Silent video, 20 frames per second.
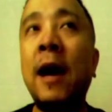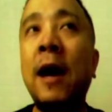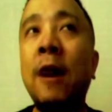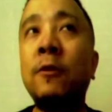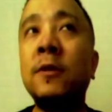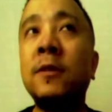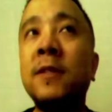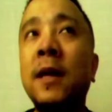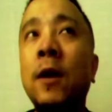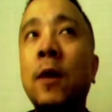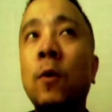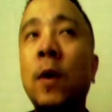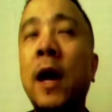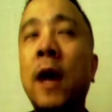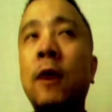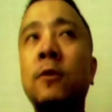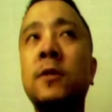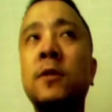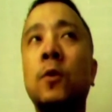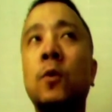
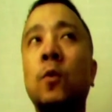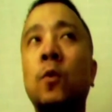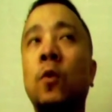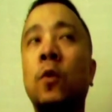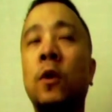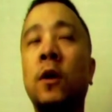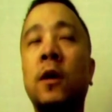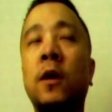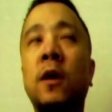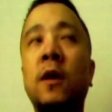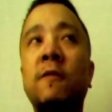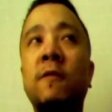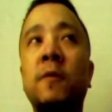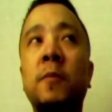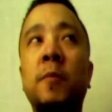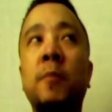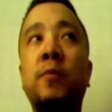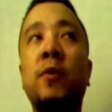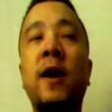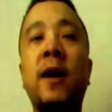does it work from a
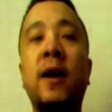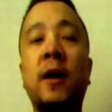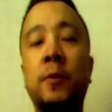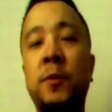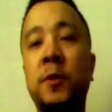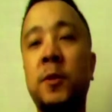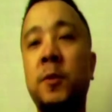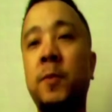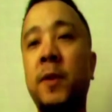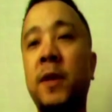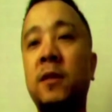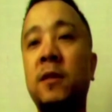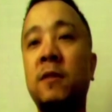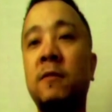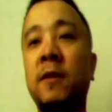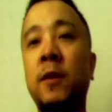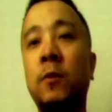product perspective?